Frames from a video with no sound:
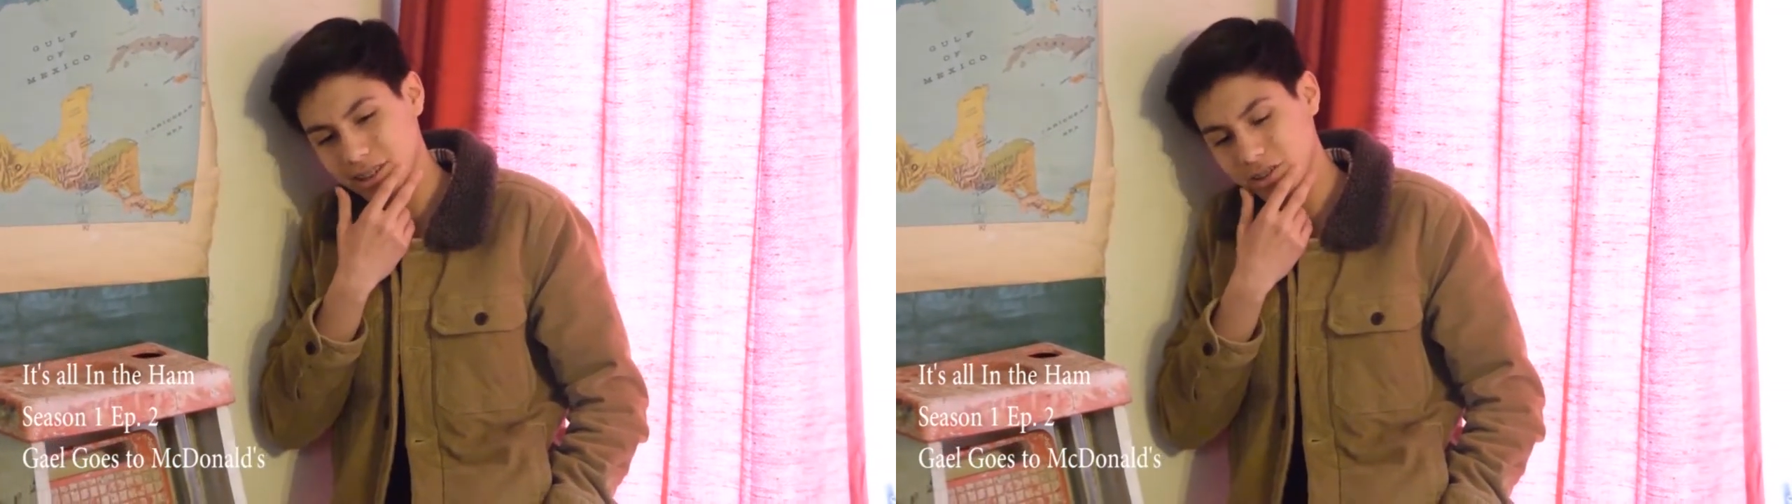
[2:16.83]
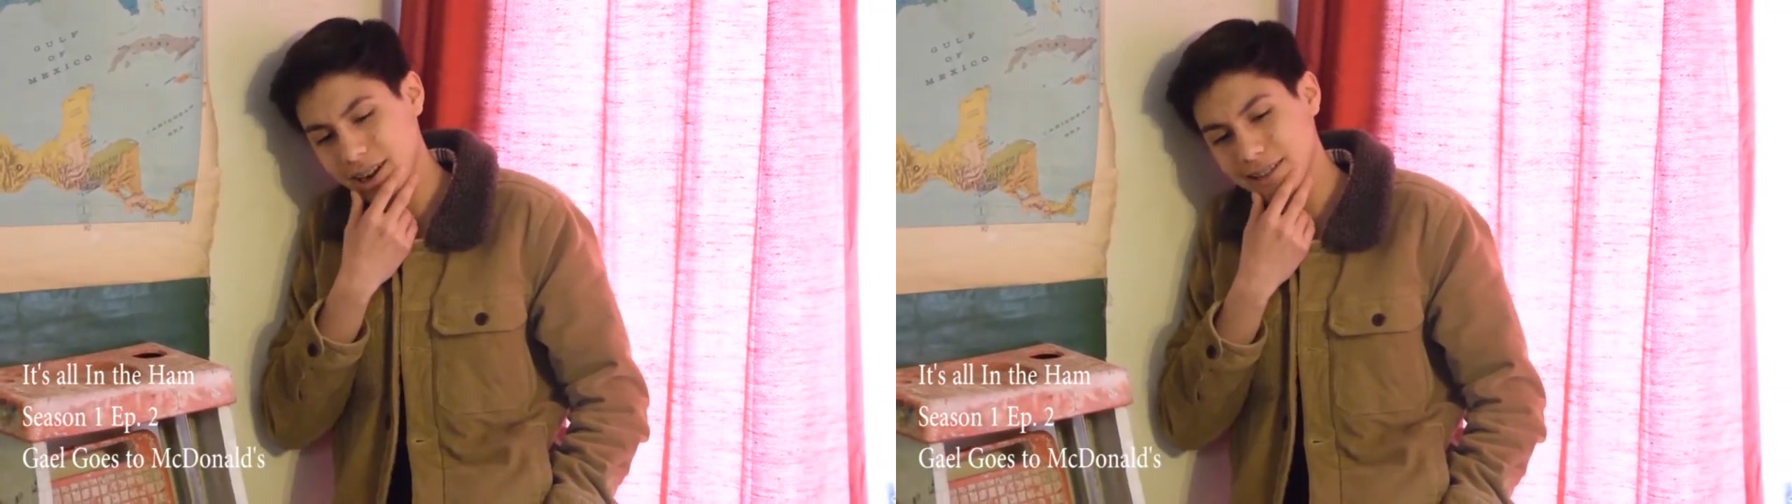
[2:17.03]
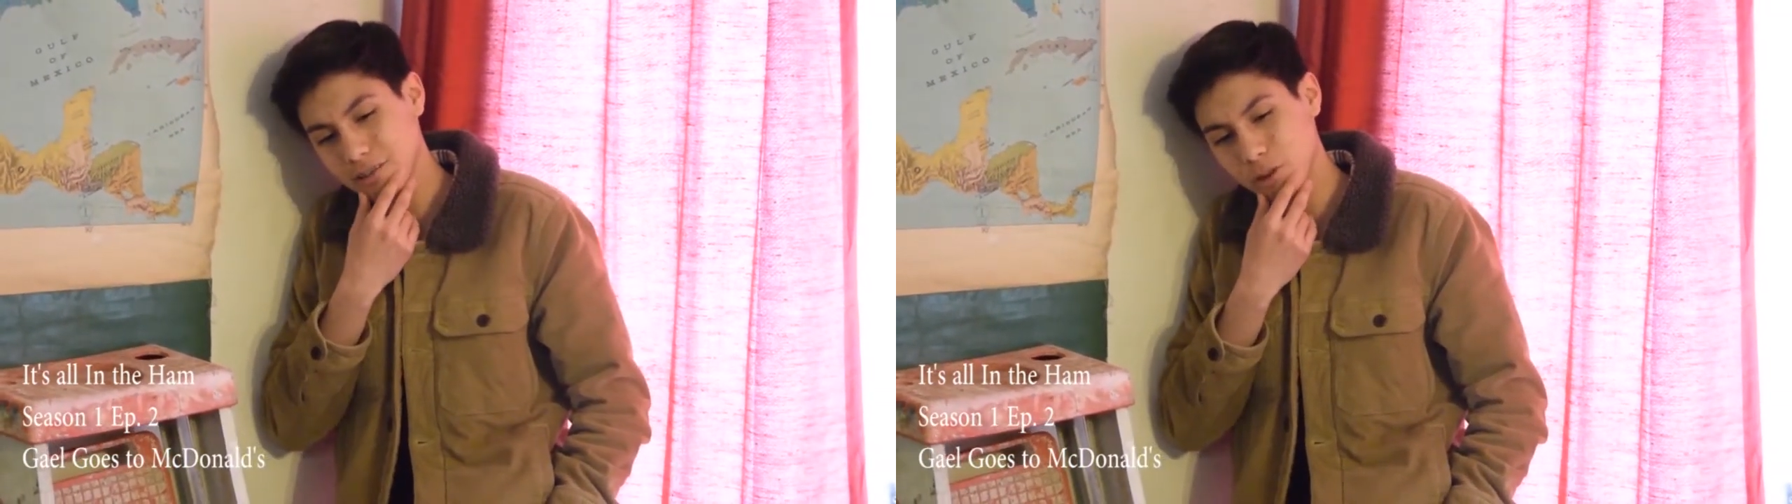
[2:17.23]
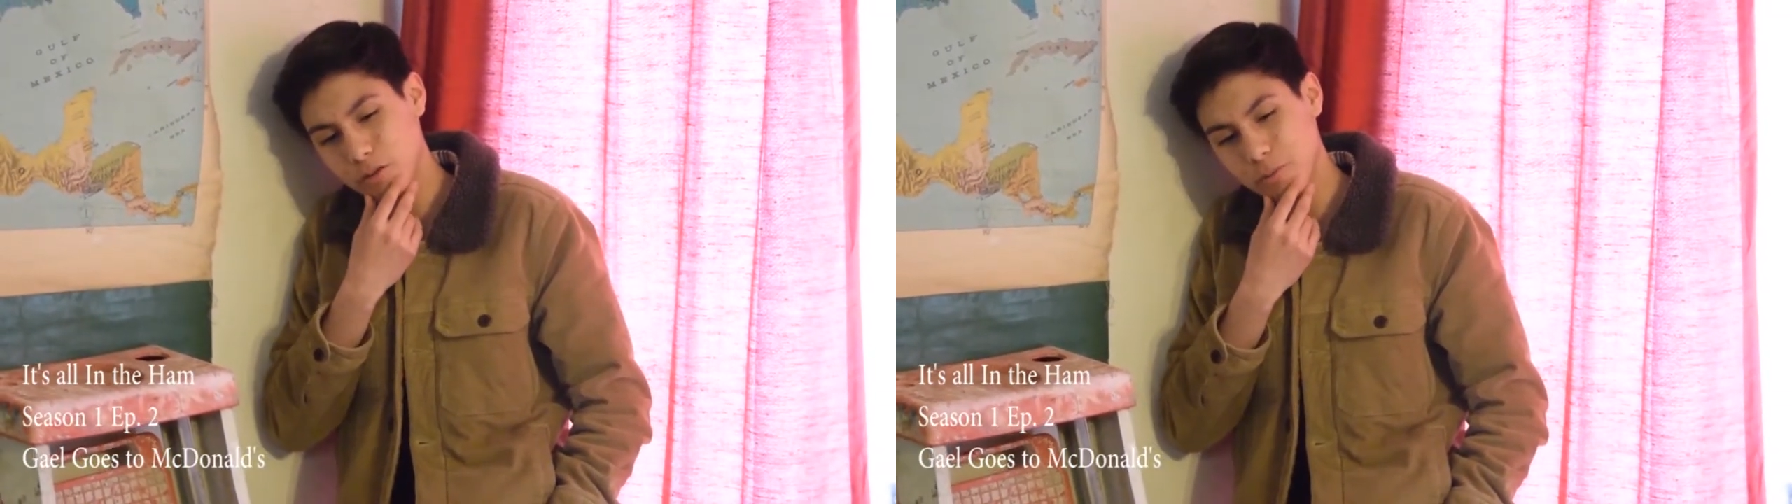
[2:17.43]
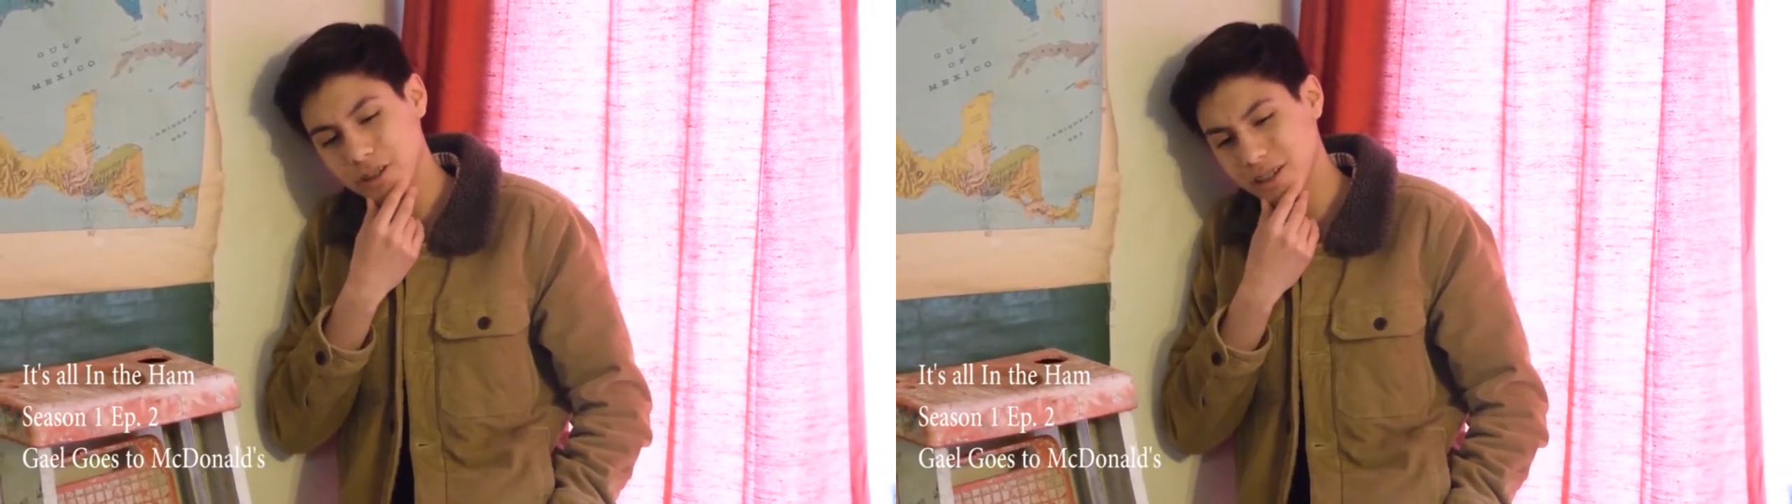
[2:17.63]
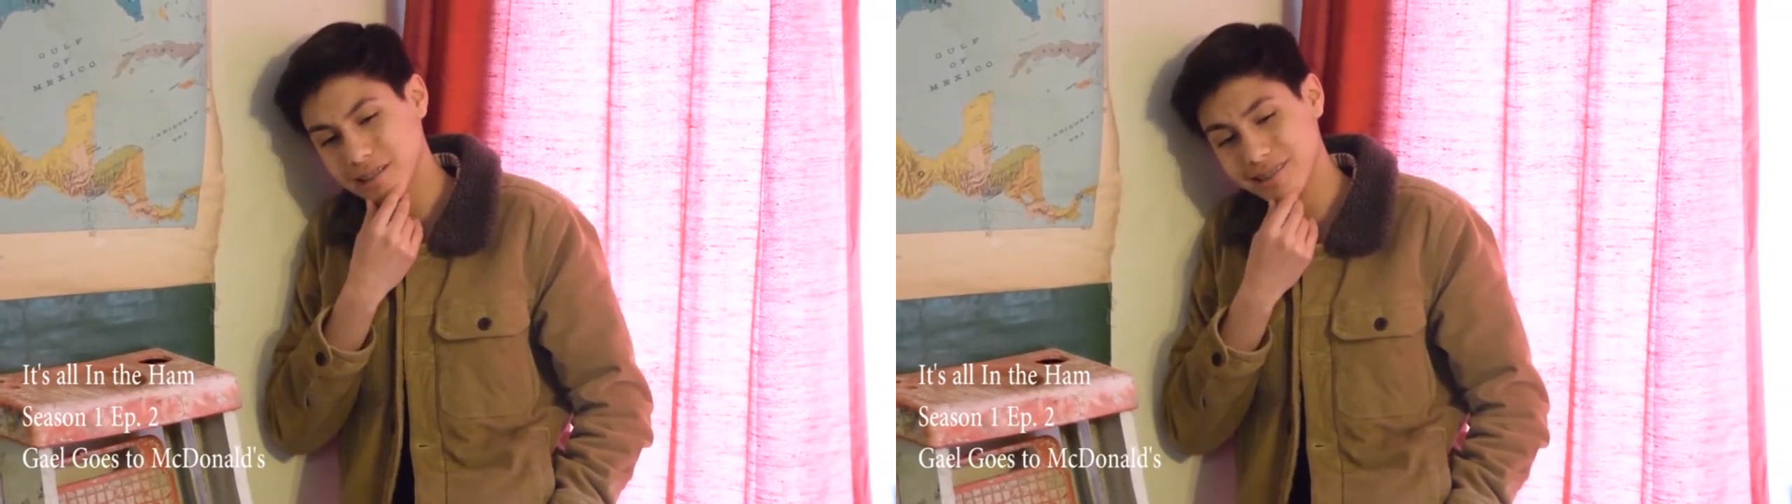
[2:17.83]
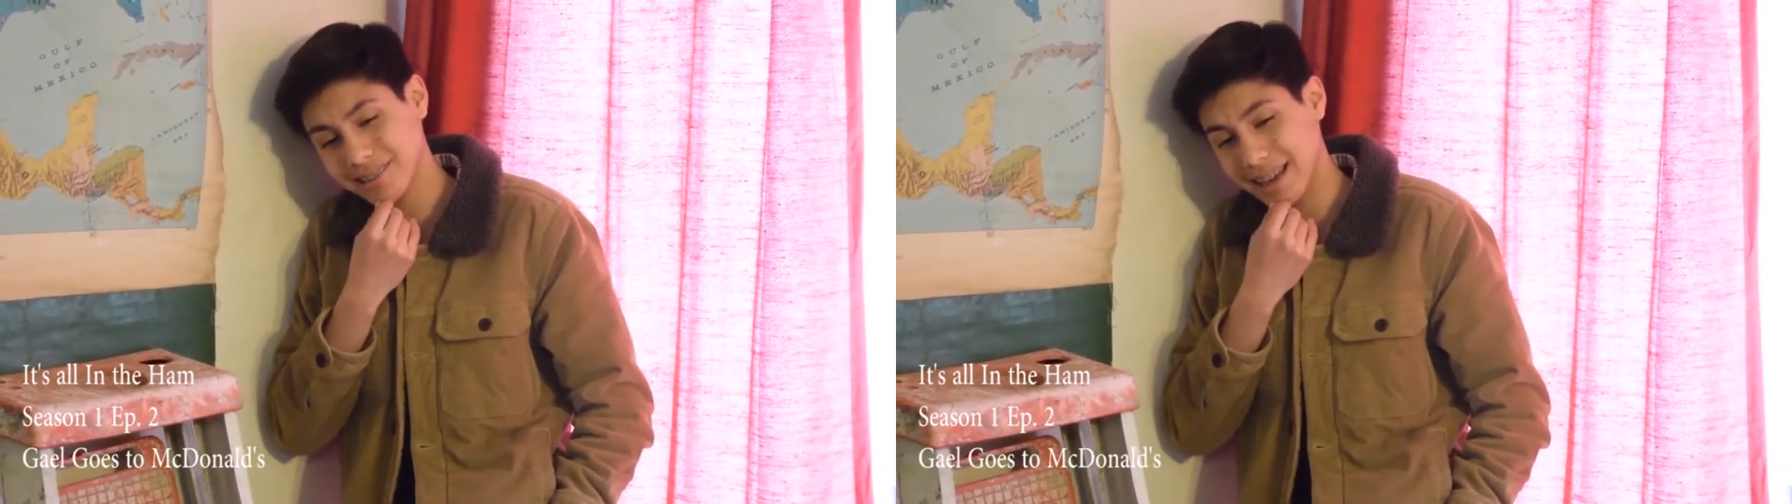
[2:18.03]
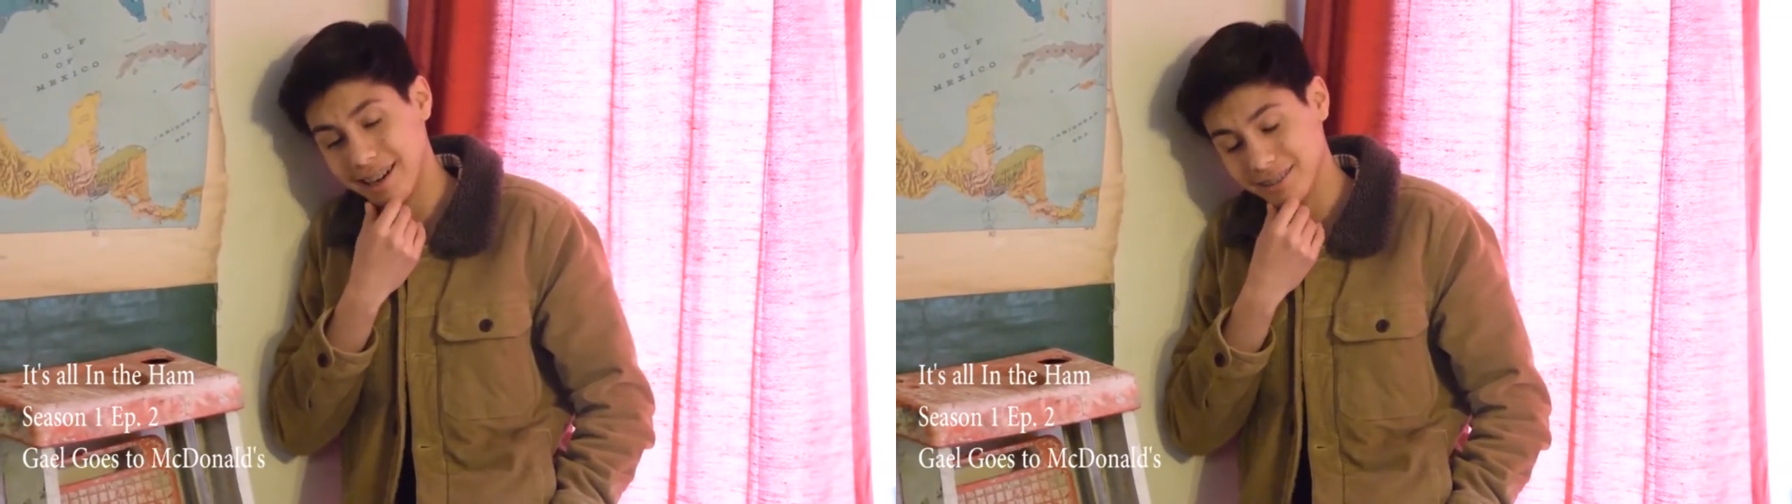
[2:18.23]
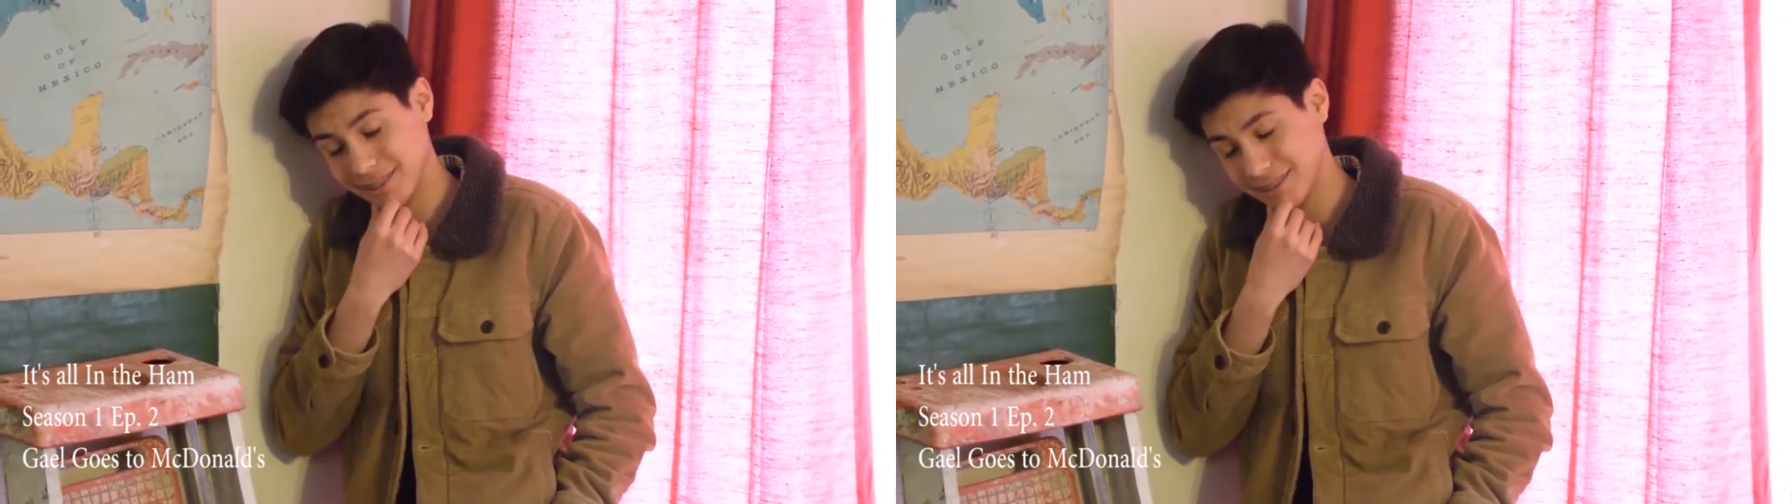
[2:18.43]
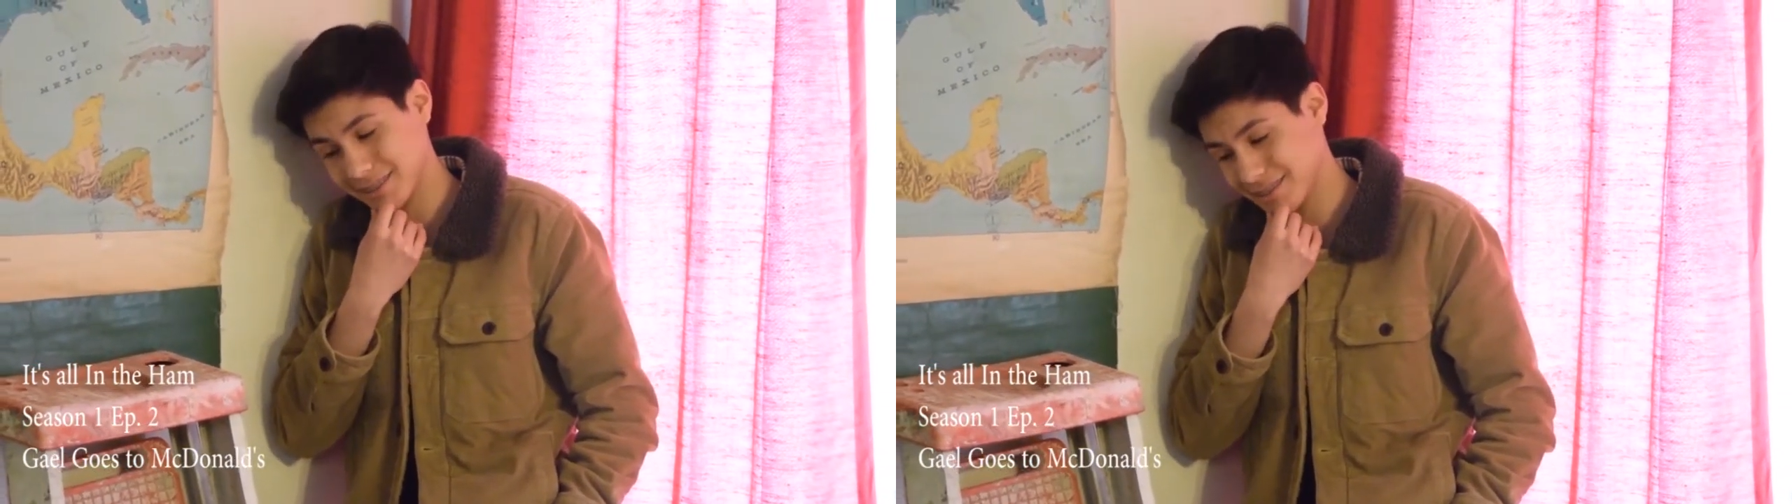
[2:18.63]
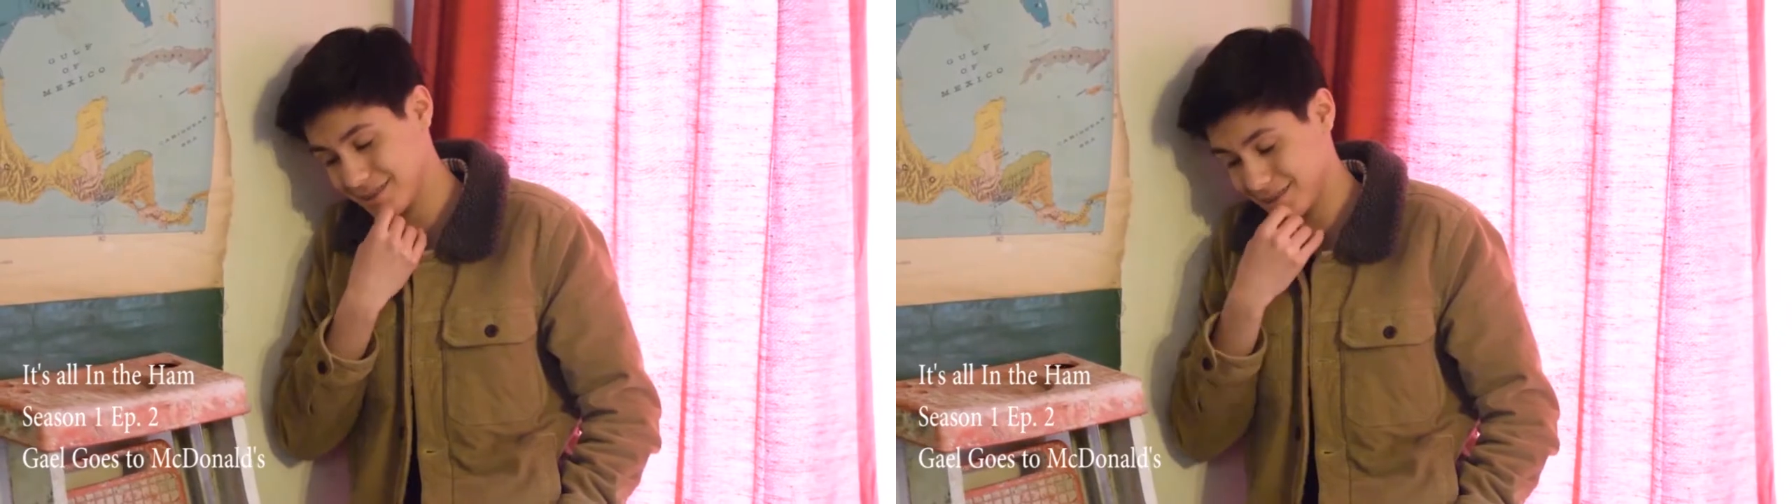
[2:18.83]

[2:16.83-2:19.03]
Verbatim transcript: the tri-squad of a bunch of Girl Scouts?